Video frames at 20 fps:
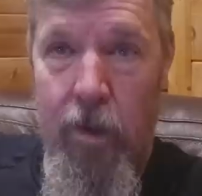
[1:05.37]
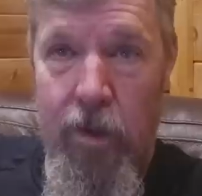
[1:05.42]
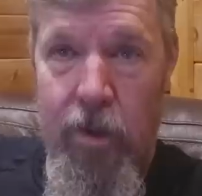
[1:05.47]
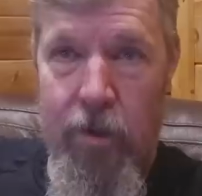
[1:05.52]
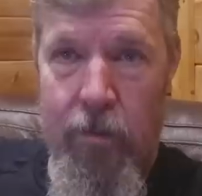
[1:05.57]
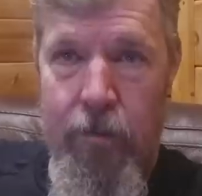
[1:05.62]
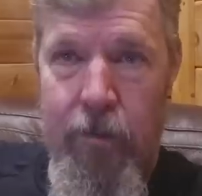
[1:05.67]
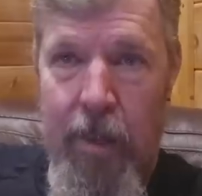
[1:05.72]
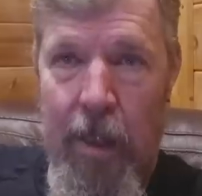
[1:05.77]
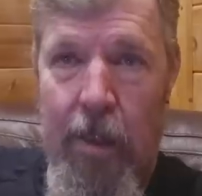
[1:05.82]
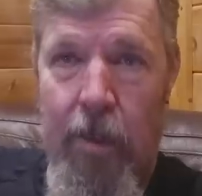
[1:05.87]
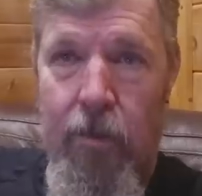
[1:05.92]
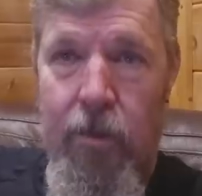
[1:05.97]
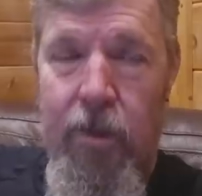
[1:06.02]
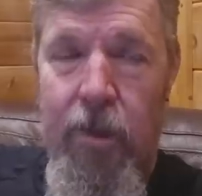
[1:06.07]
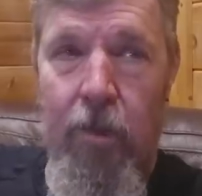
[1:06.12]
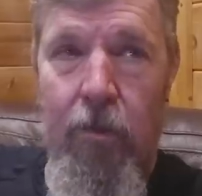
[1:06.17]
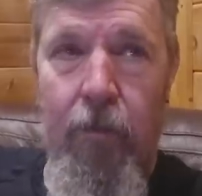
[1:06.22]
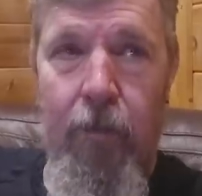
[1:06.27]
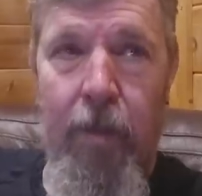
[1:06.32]
which
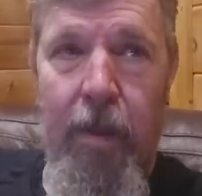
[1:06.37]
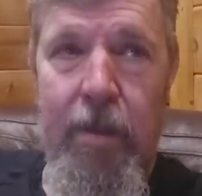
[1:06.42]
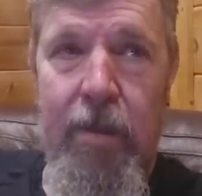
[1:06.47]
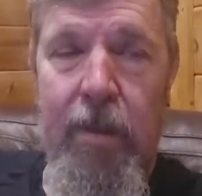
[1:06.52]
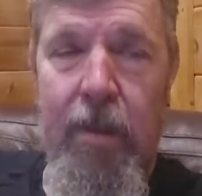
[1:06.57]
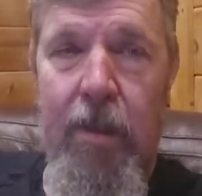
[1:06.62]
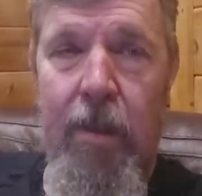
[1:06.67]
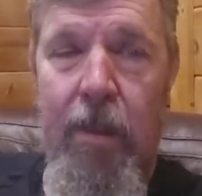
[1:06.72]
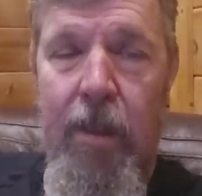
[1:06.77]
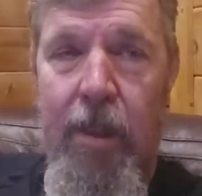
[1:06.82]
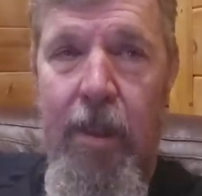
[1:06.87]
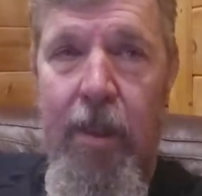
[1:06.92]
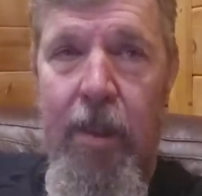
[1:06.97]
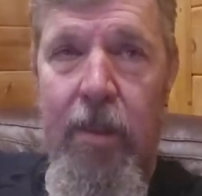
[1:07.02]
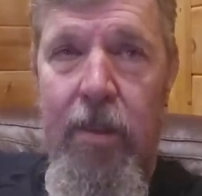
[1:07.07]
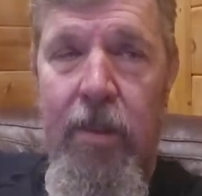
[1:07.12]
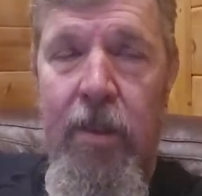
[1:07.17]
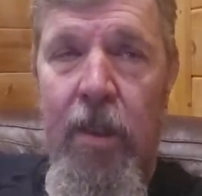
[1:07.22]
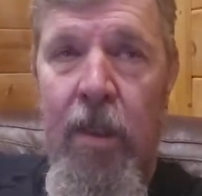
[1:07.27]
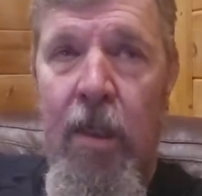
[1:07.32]
Yellowstone basically
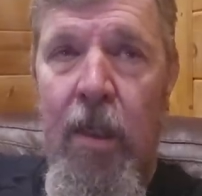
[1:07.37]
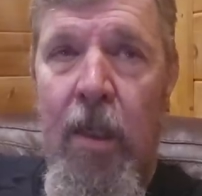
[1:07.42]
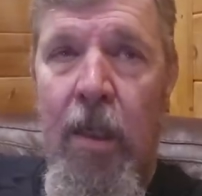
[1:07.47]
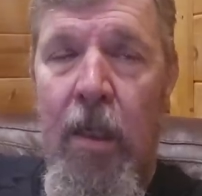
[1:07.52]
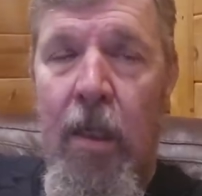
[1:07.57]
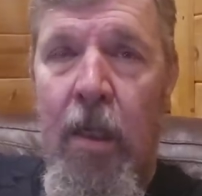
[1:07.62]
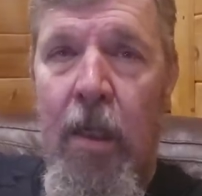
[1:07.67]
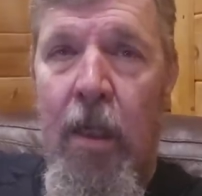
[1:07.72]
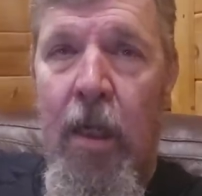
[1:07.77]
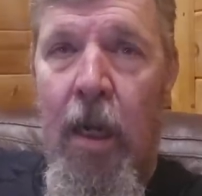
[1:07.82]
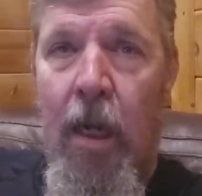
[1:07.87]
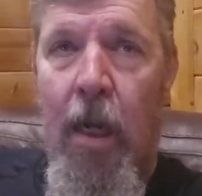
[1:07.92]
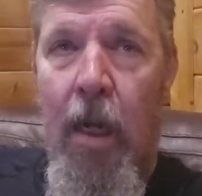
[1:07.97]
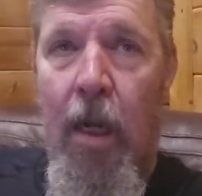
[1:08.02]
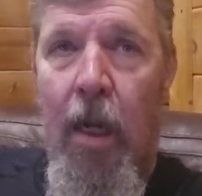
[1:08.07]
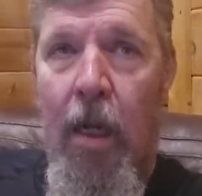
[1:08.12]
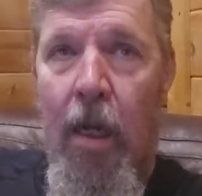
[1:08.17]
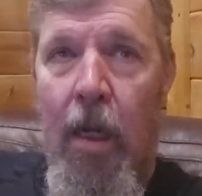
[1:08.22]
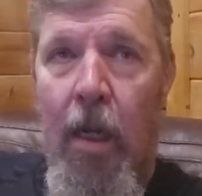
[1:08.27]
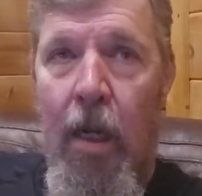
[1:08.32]
is,
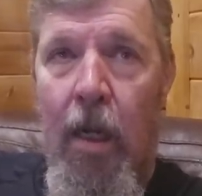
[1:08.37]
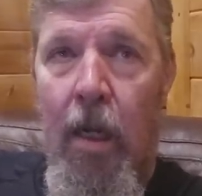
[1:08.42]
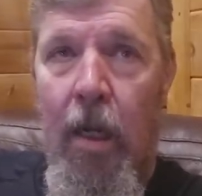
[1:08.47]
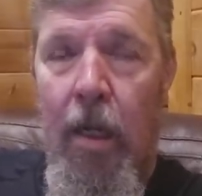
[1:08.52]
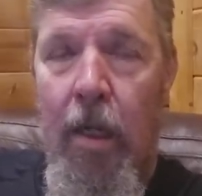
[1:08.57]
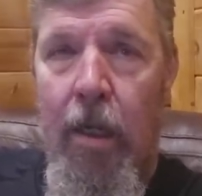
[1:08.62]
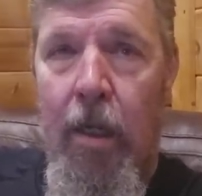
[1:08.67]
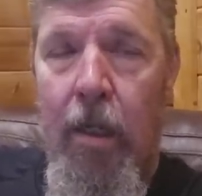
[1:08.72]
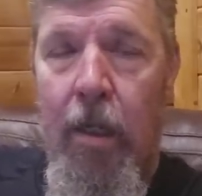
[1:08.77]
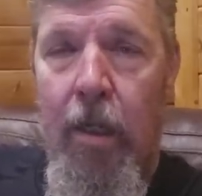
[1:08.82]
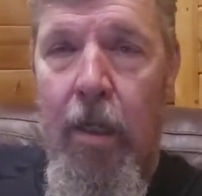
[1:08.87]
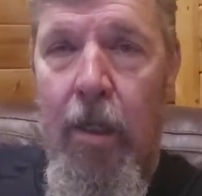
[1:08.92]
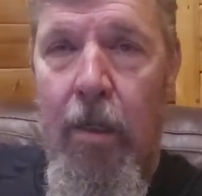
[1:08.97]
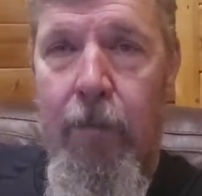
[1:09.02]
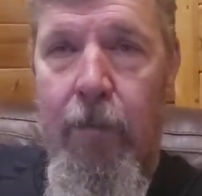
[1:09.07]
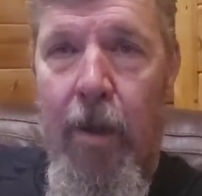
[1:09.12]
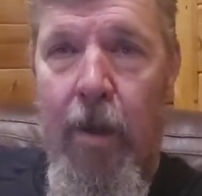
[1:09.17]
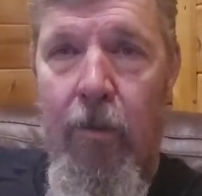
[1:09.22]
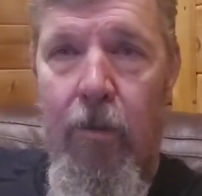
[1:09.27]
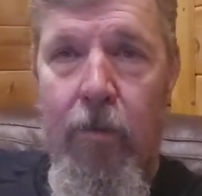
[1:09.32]
in
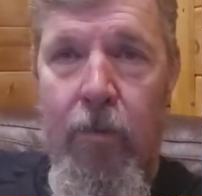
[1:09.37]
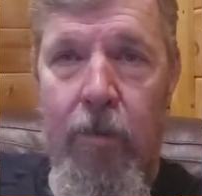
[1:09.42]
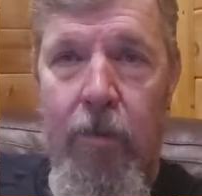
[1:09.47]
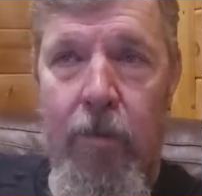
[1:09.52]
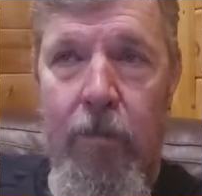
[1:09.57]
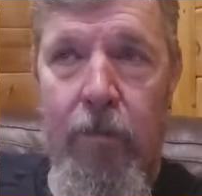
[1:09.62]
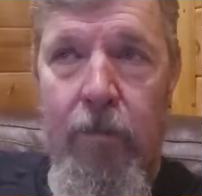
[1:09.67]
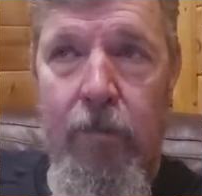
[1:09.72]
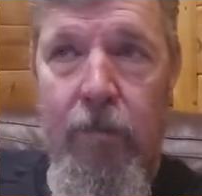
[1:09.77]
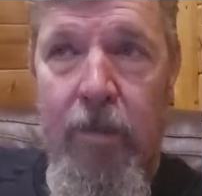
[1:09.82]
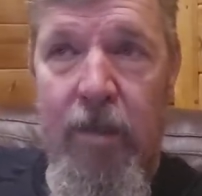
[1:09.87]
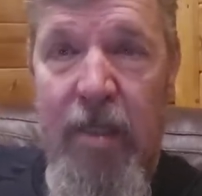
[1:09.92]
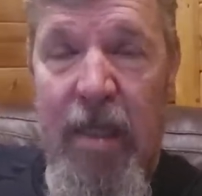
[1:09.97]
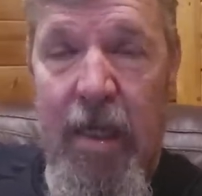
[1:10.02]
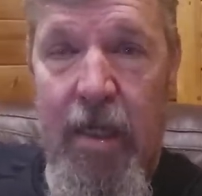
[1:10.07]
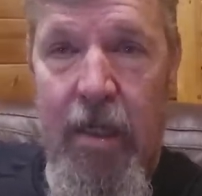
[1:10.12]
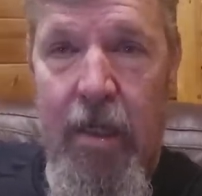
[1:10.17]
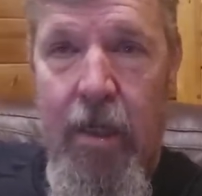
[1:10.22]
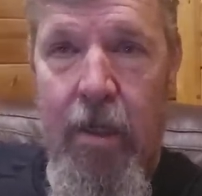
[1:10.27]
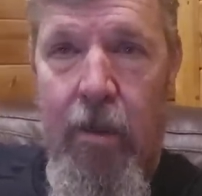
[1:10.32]
about
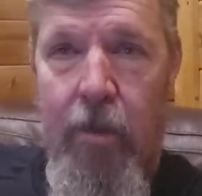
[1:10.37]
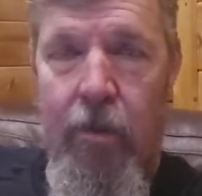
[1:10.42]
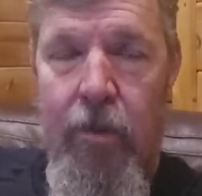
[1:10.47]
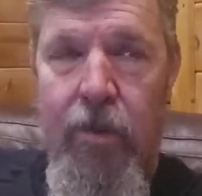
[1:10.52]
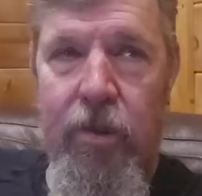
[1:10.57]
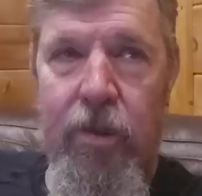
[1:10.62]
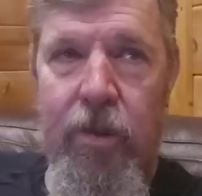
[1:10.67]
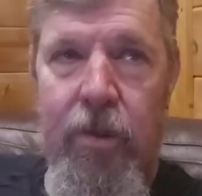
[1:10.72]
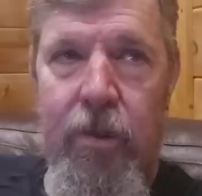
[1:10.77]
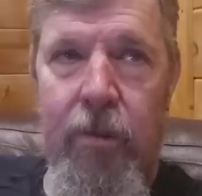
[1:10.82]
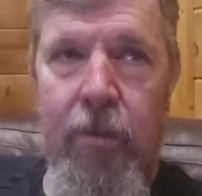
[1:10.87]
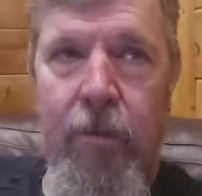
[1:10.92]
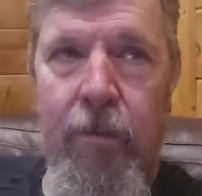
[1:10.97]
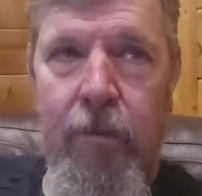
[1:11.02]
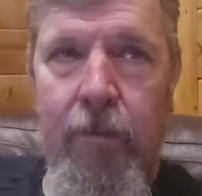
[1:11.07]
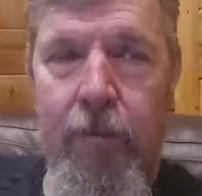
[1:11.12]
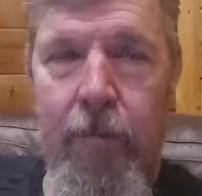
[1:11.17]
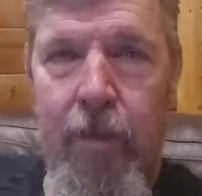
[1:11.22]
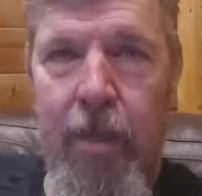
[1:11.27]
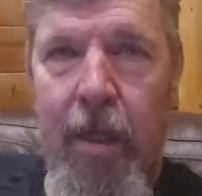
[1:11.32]
10 years.
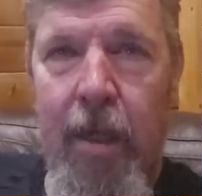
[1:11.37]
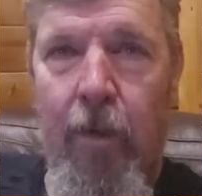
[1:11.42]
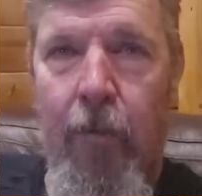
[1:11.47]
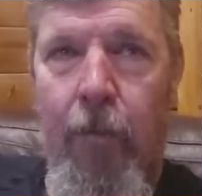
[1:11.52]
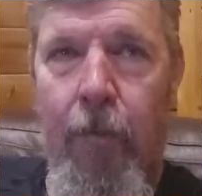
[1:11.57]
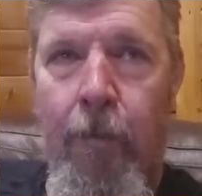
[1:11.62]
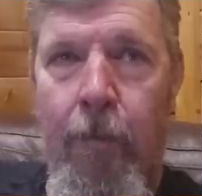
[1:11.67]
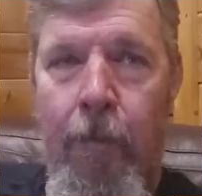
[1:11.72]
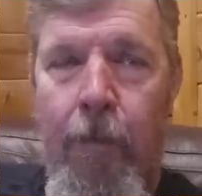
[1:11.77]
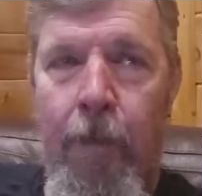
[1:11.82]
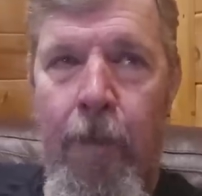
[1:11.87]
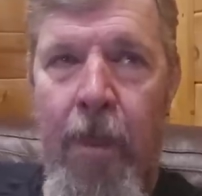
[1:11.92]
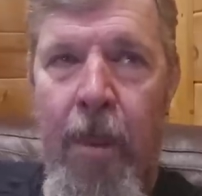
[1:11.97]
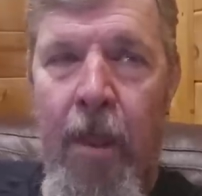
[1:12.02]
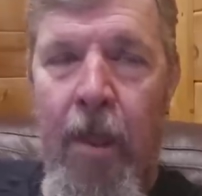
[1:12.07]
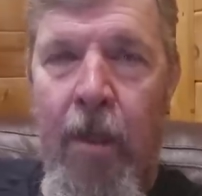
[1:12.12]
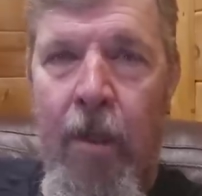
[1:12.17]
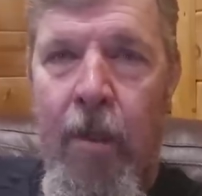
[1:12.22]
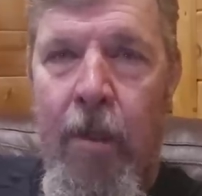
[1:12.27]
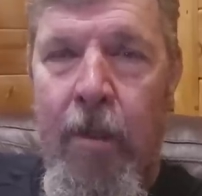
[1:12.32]
Now,
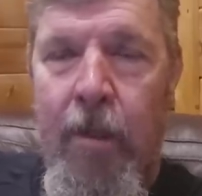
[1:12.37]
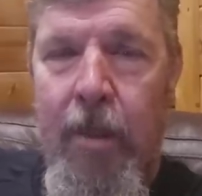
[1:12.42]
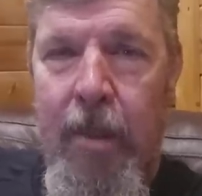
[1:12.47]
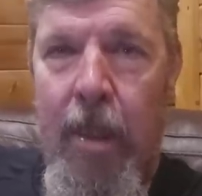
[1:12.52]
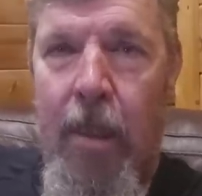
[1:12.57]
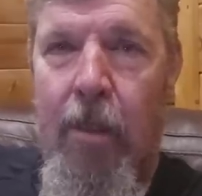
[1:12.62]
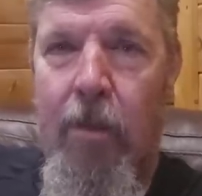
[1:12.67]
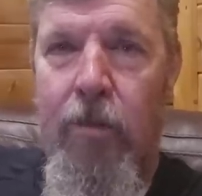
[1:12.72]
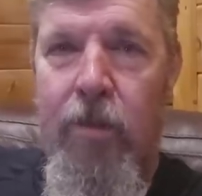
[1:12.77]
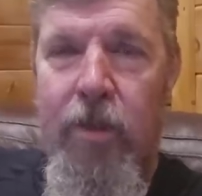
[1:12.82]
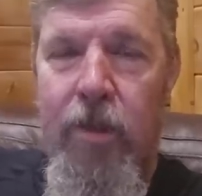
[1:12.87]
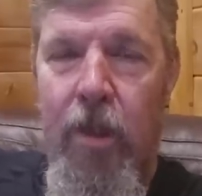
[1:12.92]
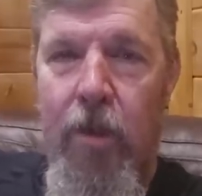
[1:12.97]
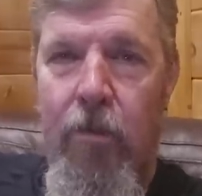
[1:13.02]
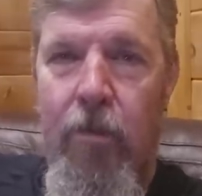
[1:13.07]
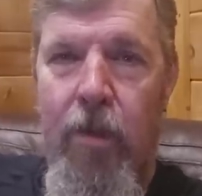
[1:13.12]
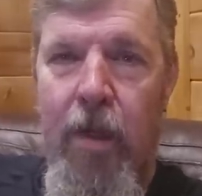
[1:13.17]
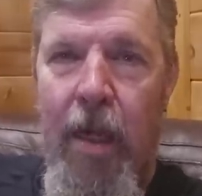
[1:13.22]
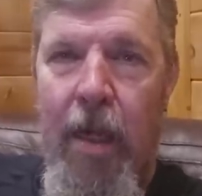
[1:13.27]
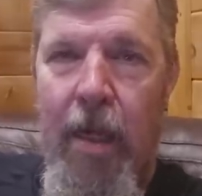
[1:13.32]

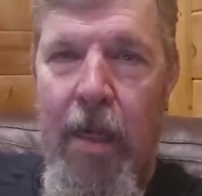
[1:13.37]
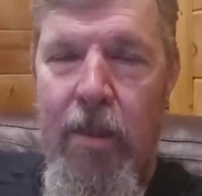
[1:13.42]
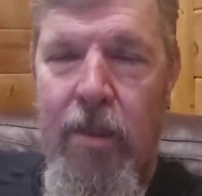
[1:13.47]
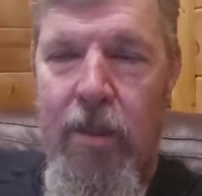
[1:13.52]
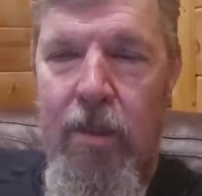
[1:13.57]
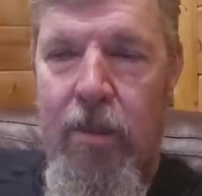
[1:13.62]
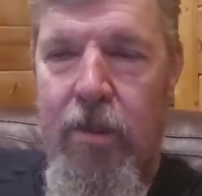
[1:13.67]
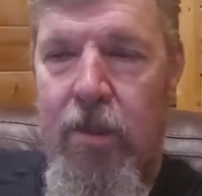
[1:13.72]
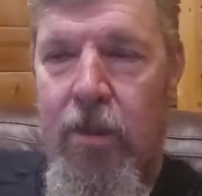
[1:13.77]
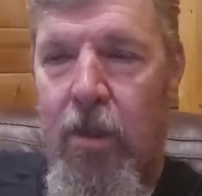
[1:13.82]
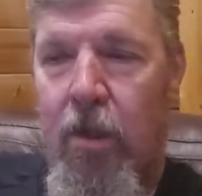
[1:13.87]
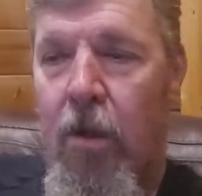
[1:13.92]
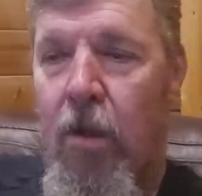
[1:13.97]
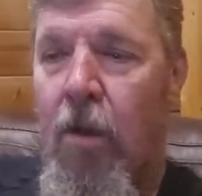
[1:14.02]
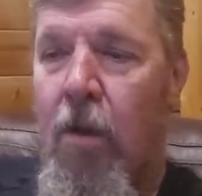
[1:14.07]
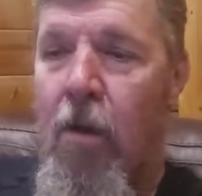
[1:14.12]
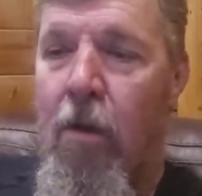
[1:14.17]
Yellowstone hasn't